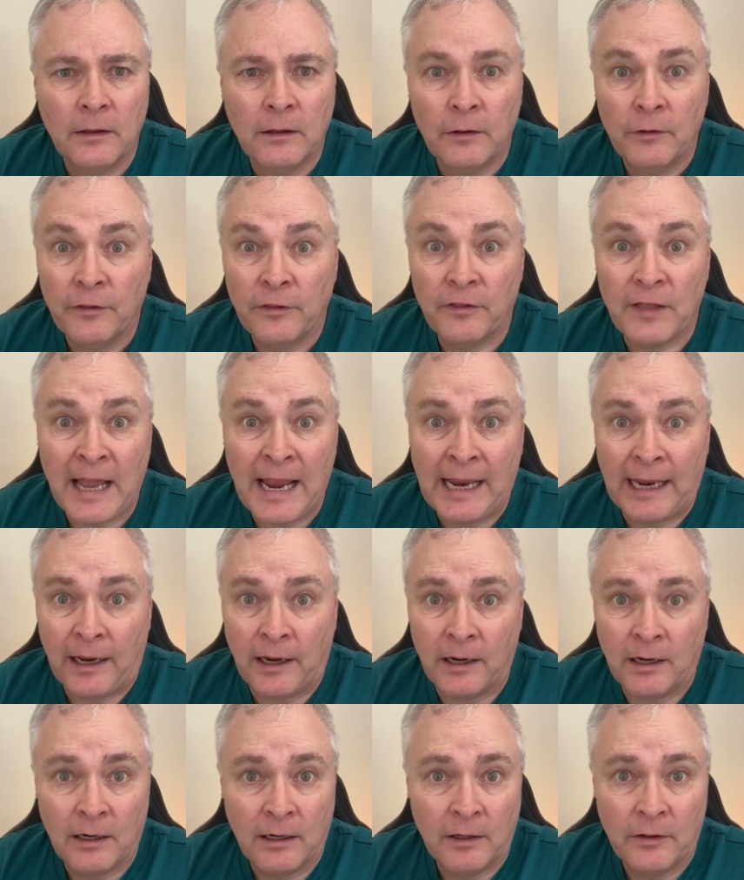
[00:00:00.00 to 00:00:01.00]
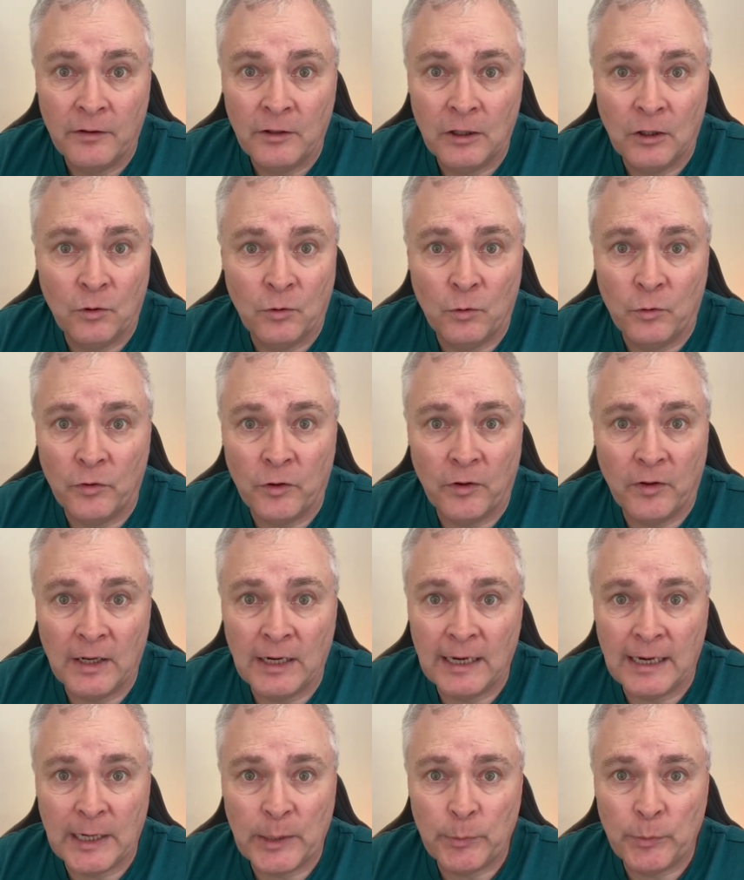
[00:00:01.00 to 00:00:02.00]
thank the Lord that
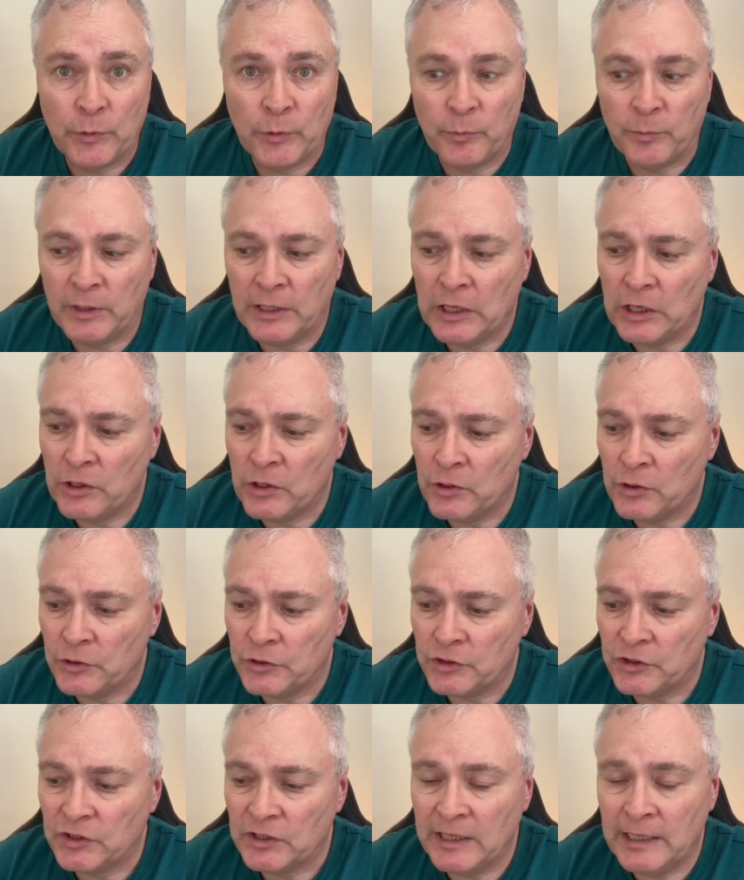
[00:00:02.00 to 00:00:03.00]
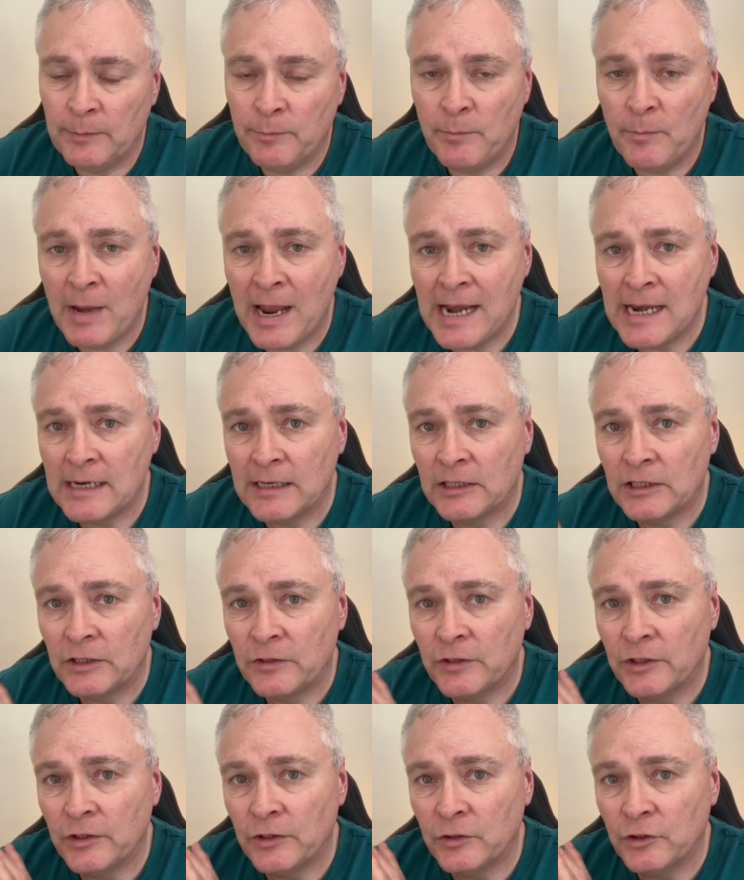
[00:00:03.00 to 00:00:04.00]
that happened, because it meant
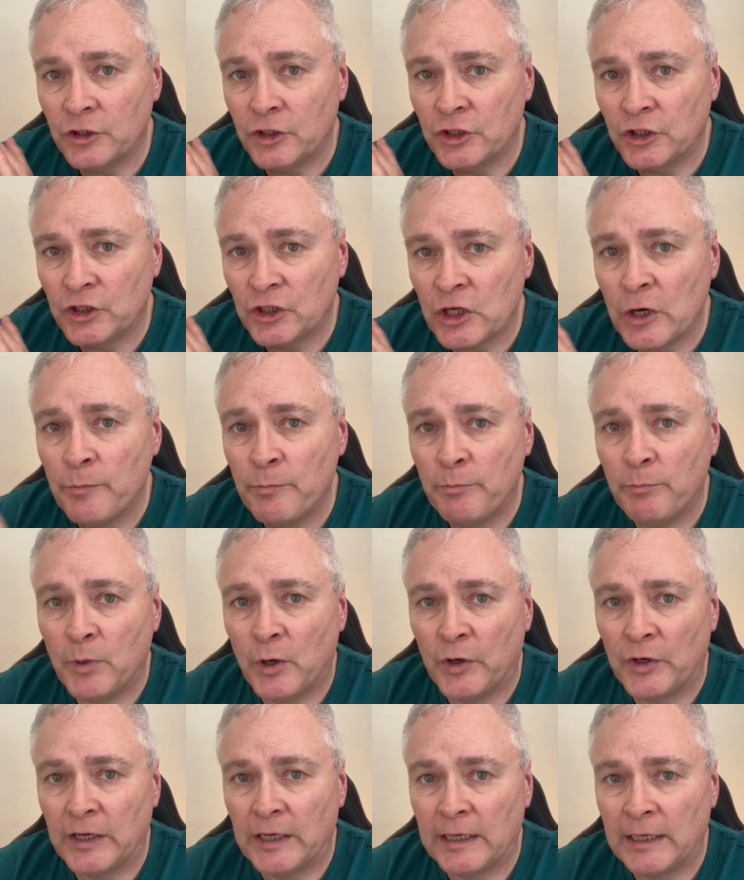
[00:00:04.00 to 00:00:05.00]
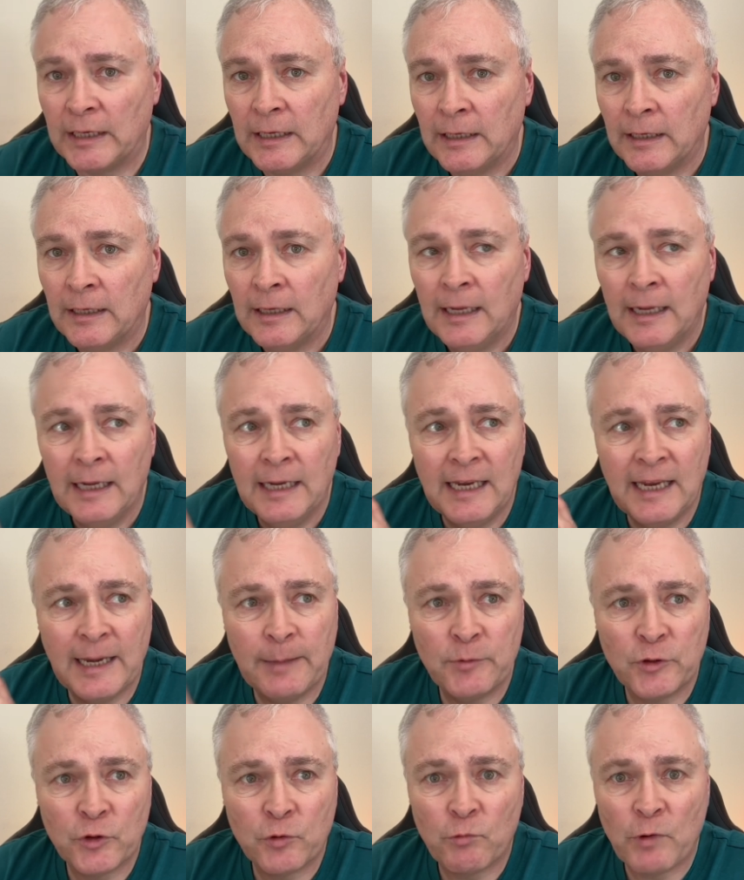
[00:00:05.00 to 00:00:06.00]
that somebody
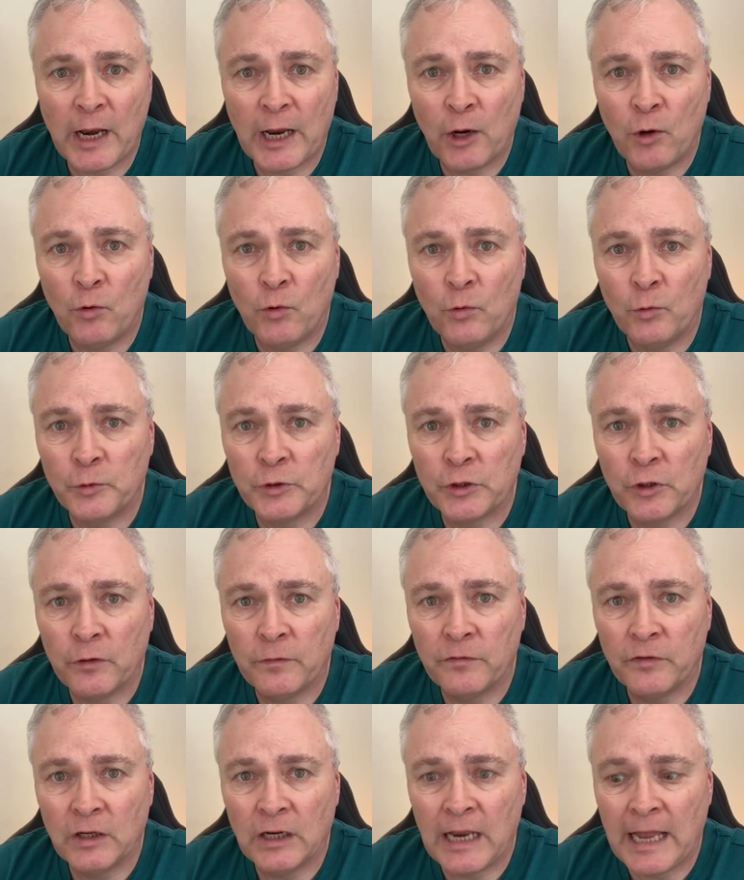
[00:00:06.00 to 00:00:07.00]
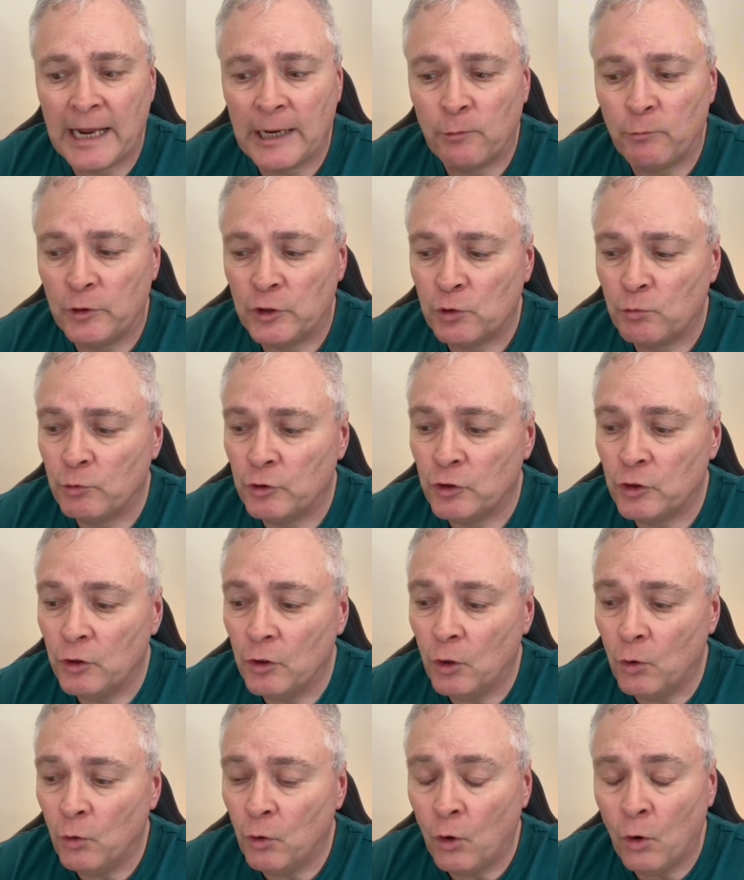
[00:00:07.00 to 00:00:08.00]
kept a record of the language which
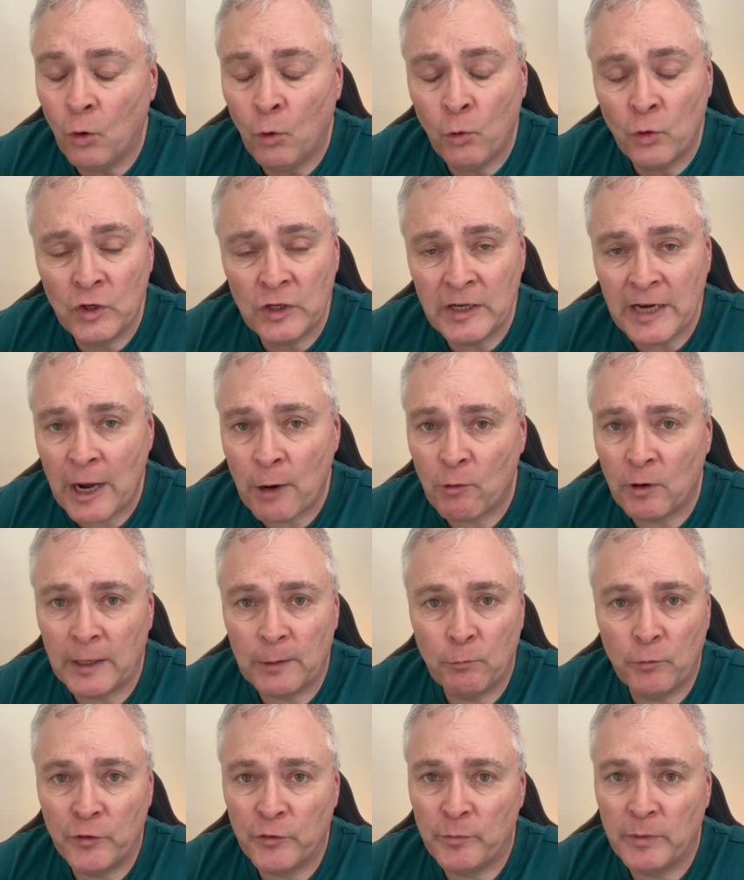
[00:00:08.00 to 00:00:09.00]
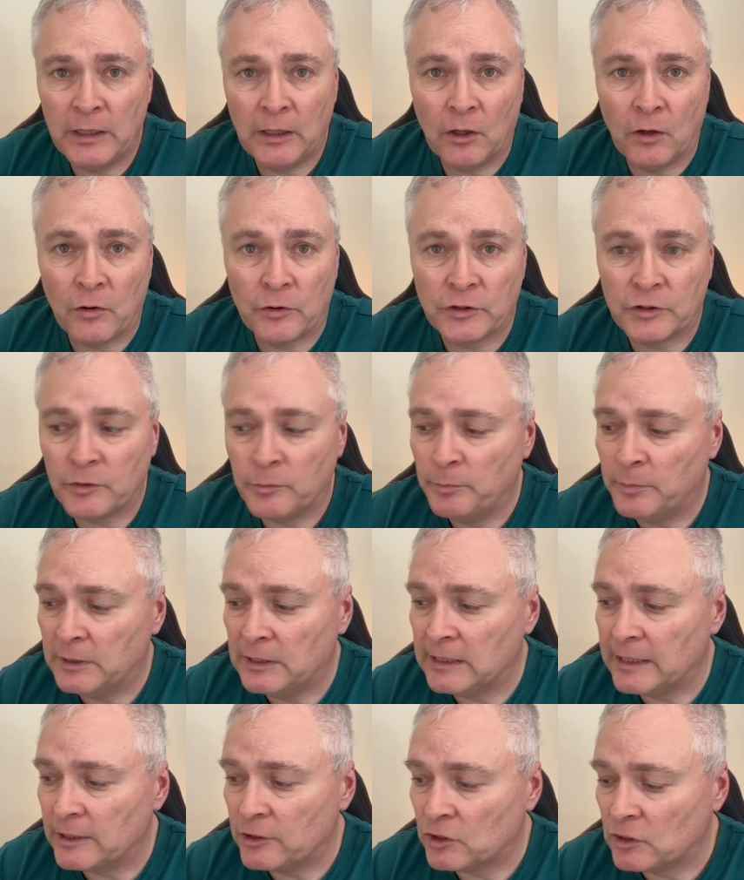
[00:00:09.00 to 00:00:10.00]
ordinarily would have been lost,
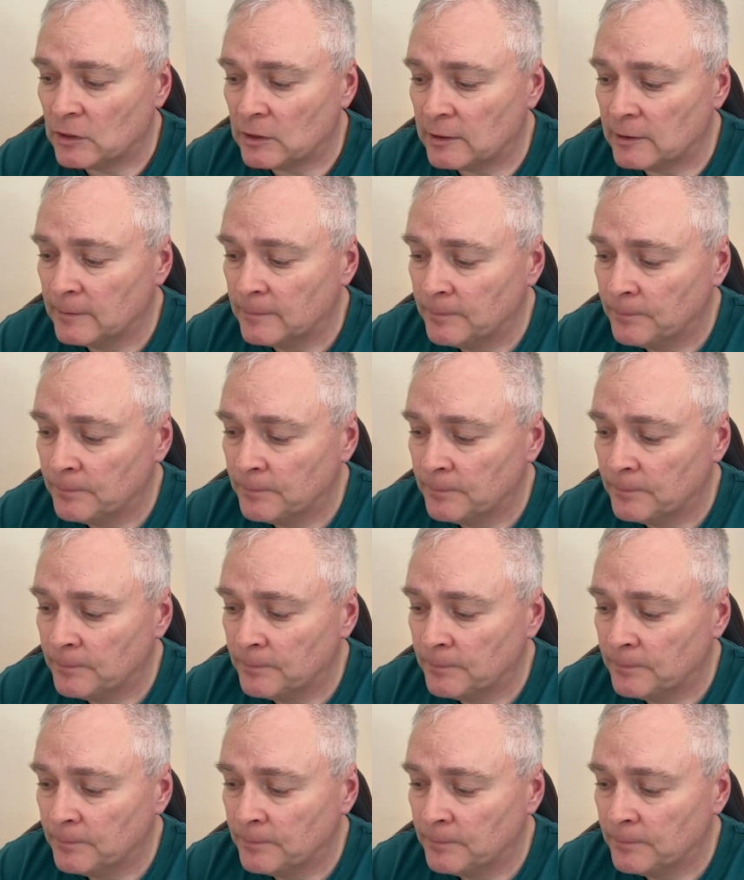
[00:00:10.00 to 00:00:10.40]
potentially.